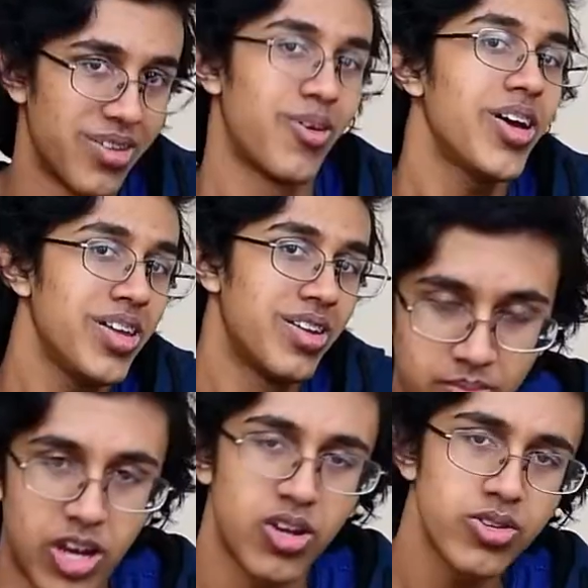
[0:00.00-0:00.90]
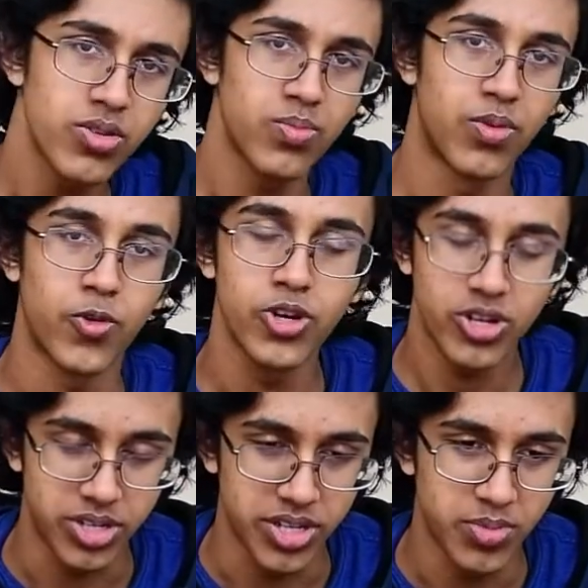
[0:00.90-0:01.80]
right? And also, before you go to
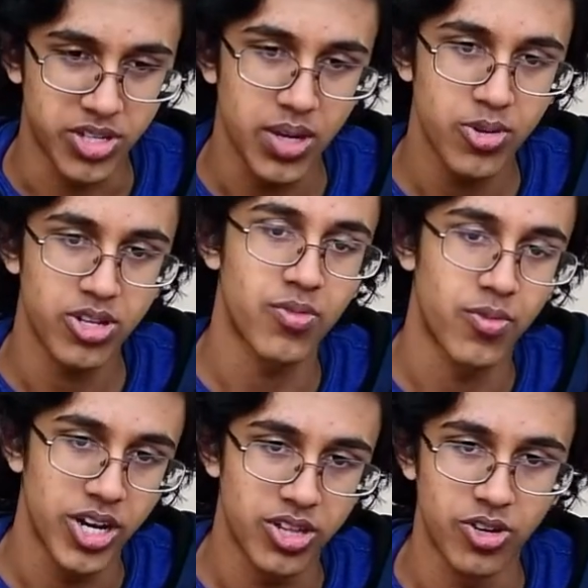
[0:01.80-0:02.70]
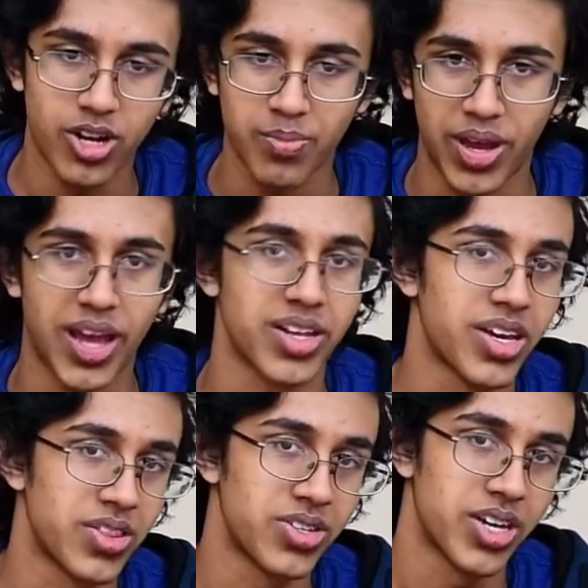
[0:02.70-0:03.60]
sleep, just keep your stuff ready so you're not
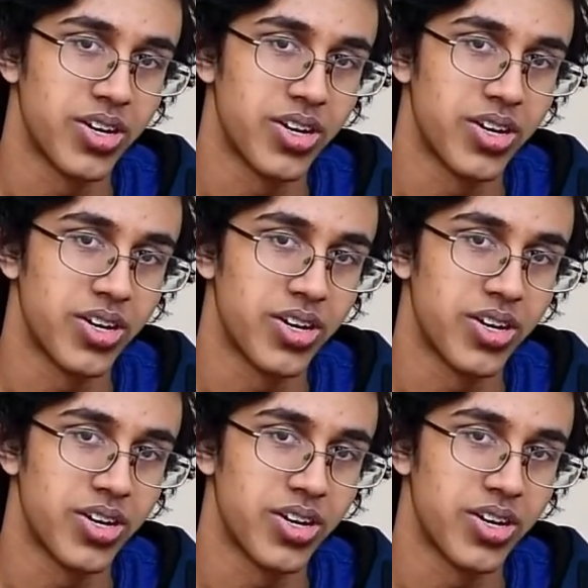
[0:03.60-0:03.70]
panicking the day